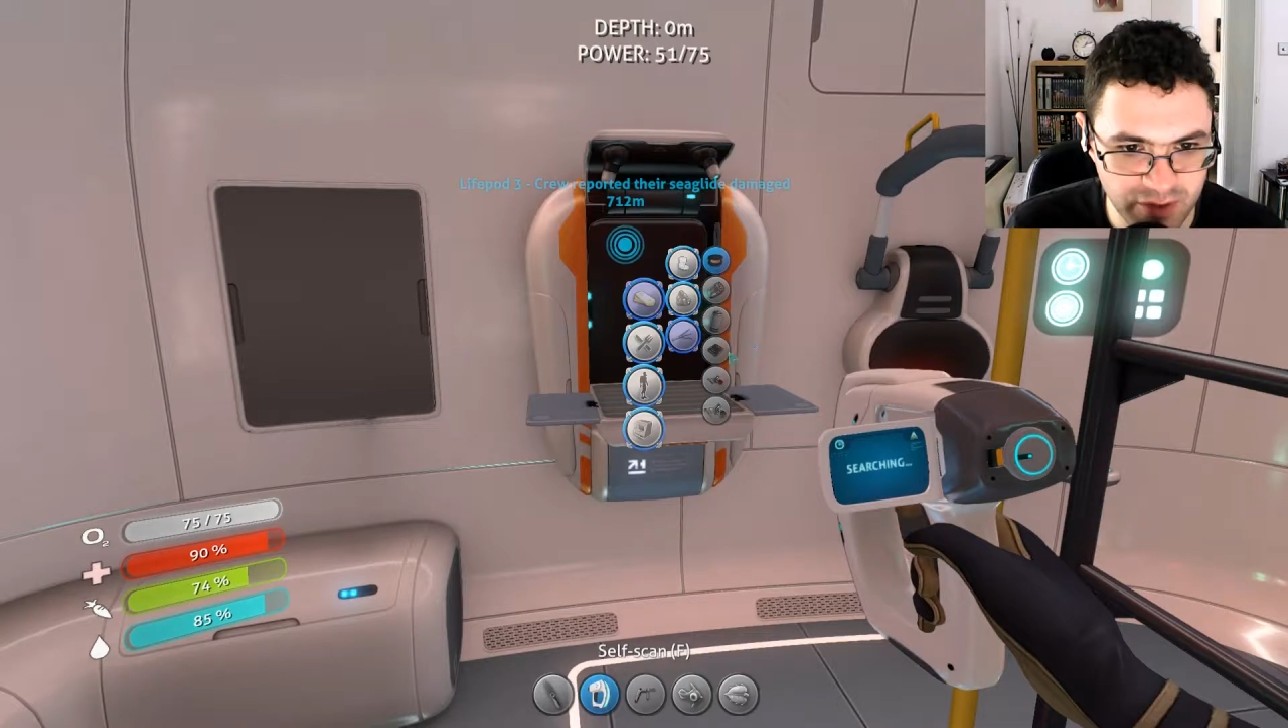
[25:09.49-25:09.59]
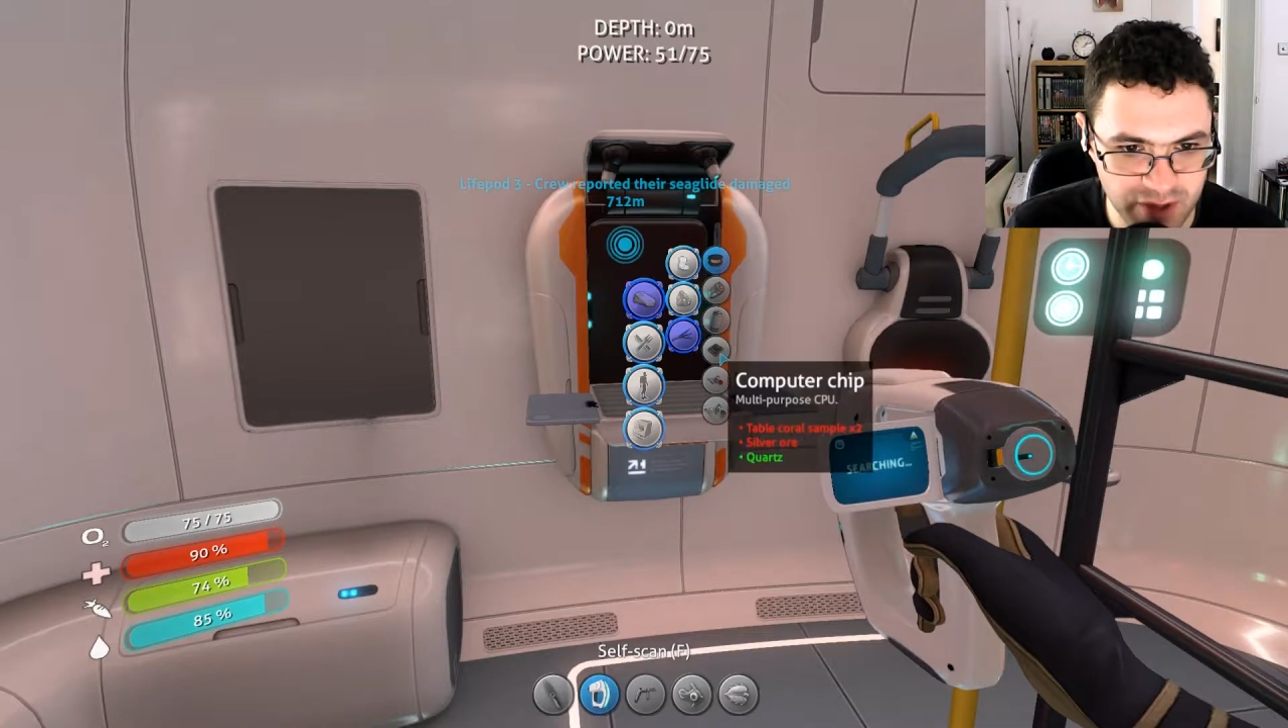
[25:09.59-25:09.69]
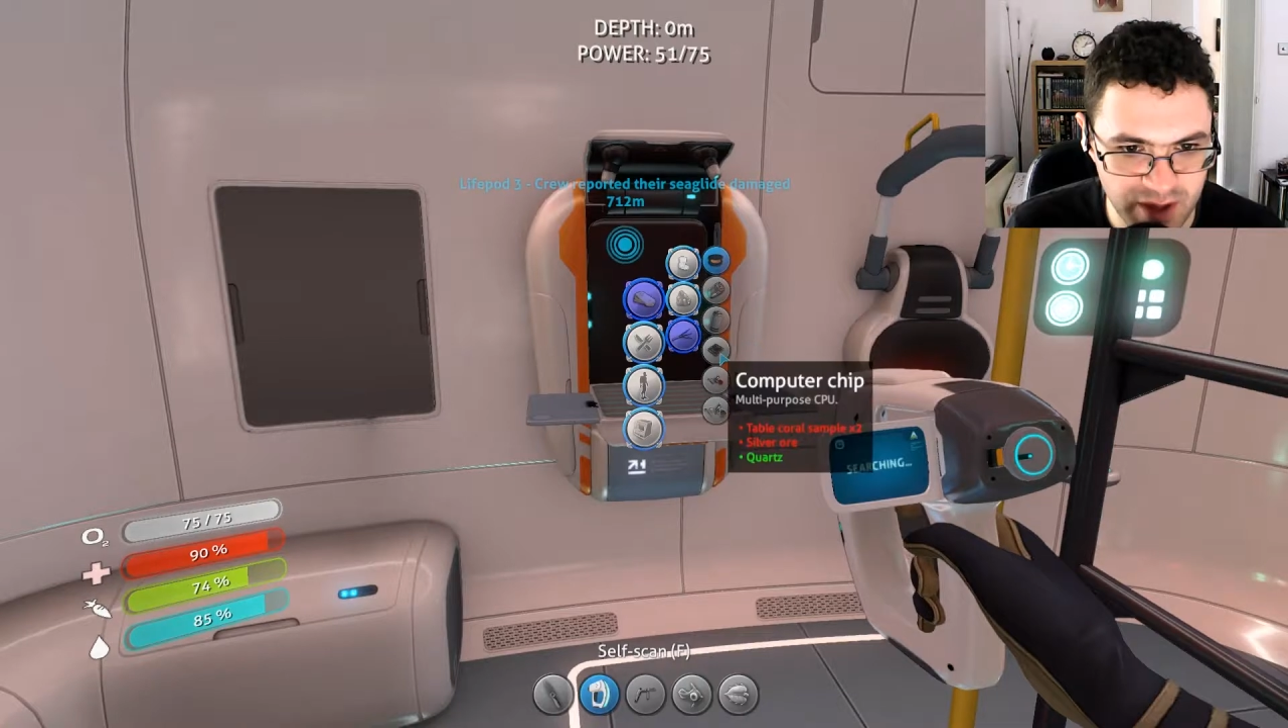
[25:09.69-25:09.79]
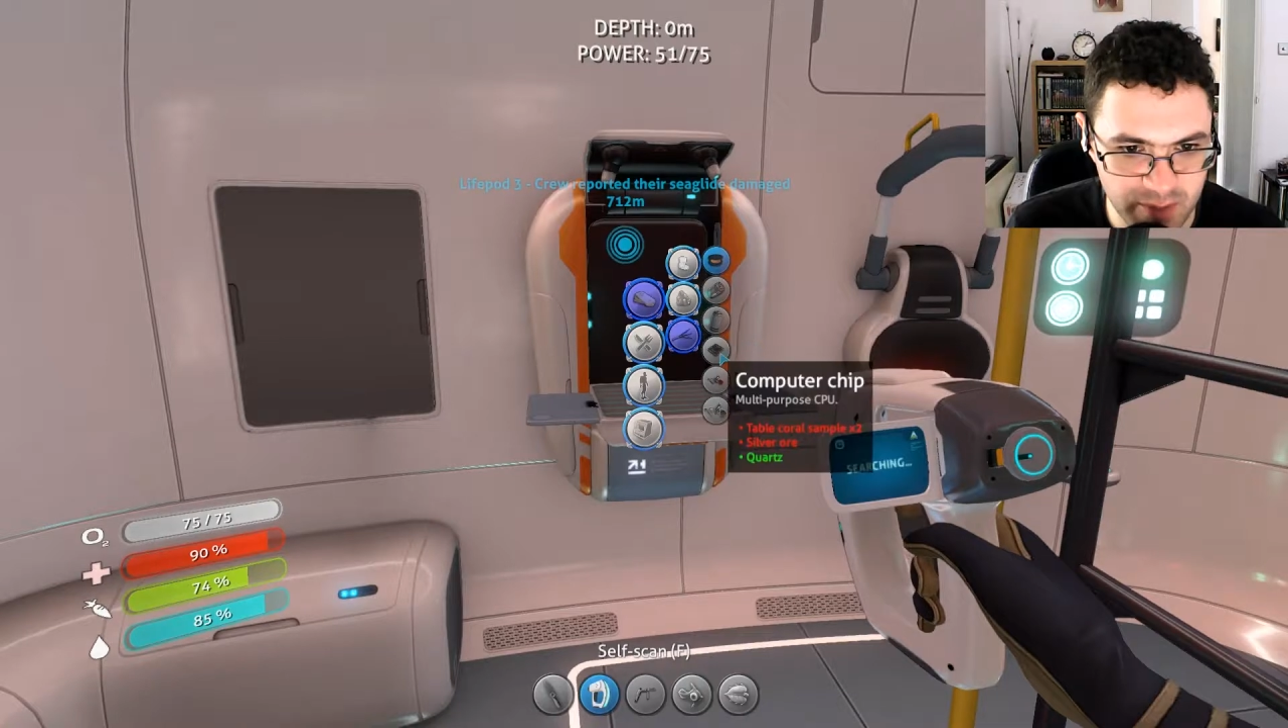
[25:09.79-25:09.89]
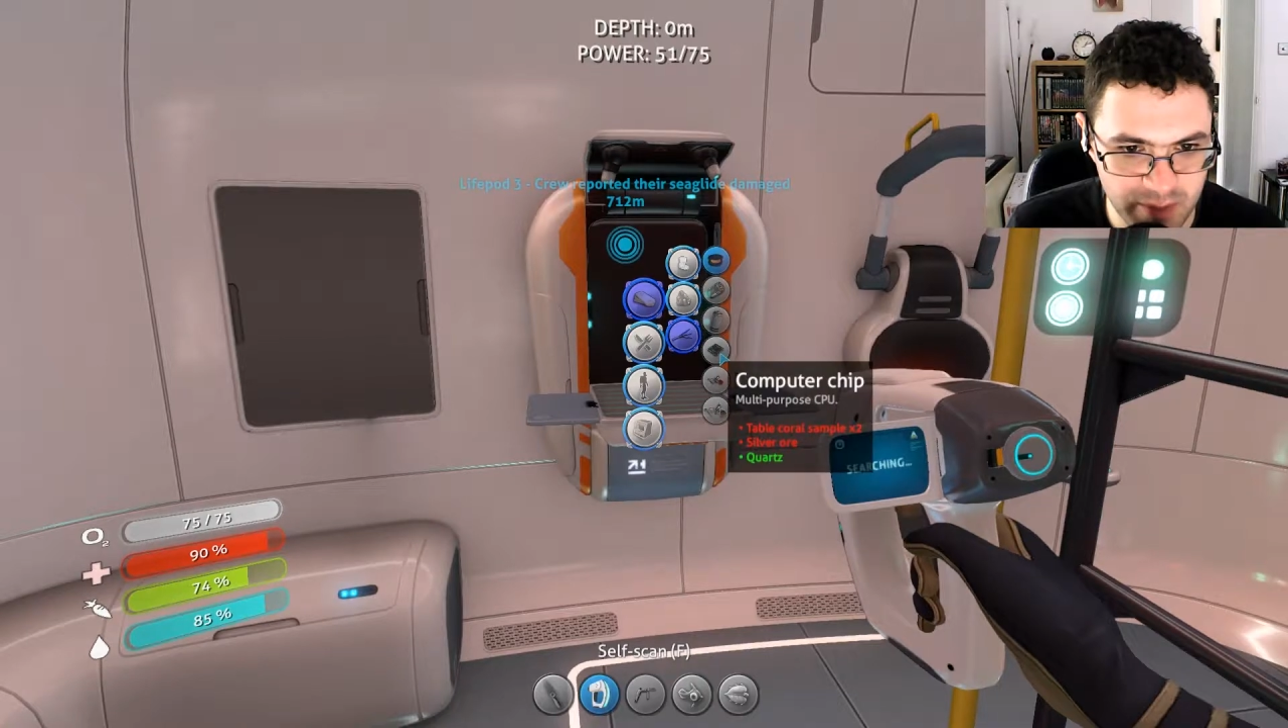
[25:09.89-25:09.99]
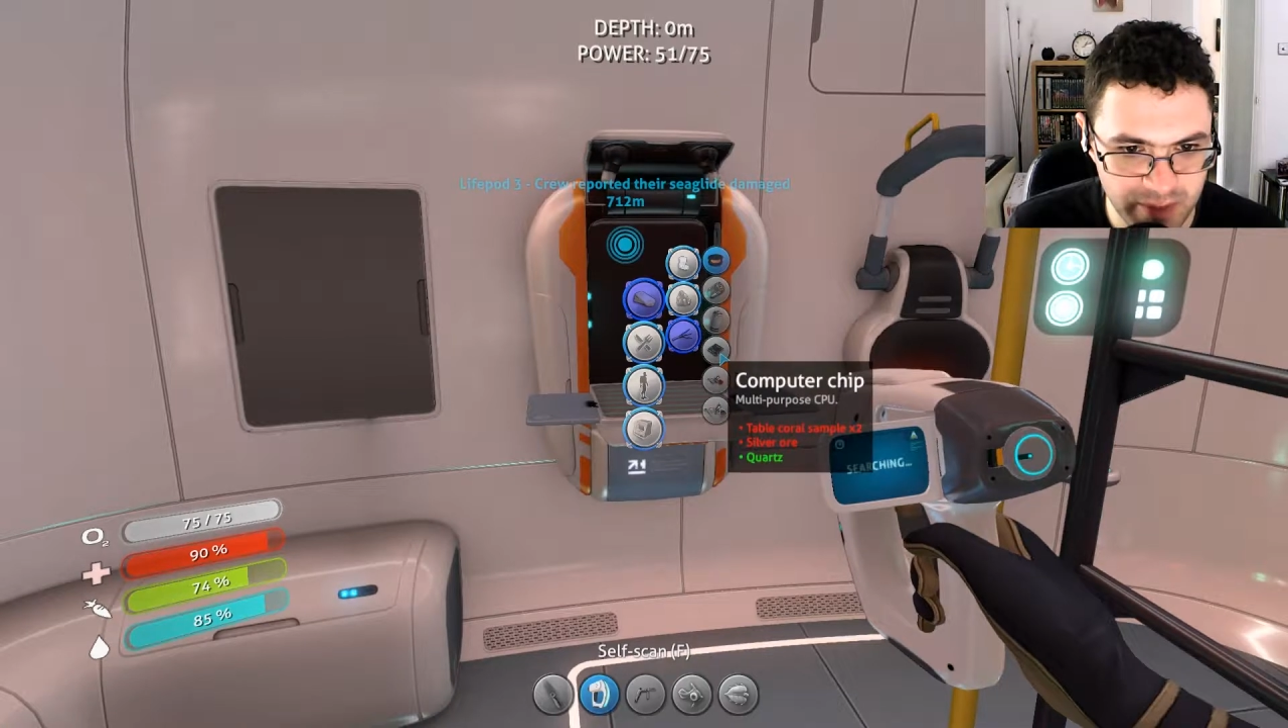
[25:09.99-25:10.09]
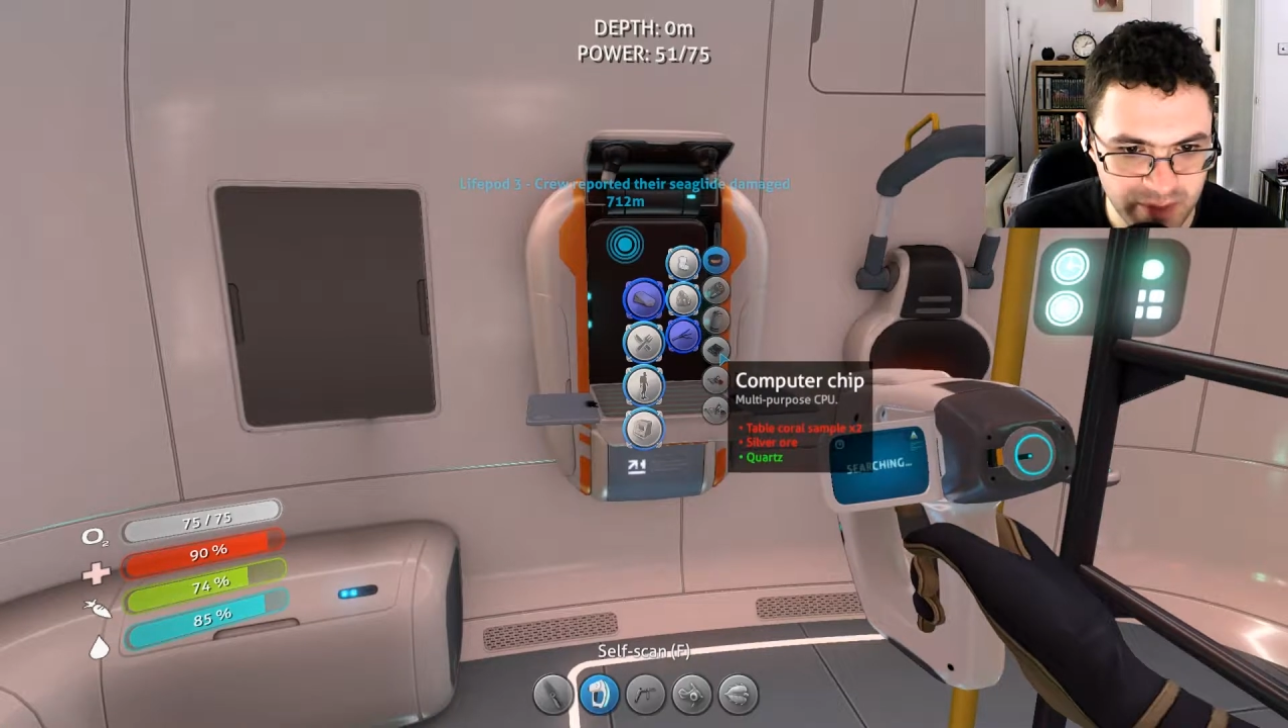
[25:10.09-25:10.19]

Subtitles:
chip?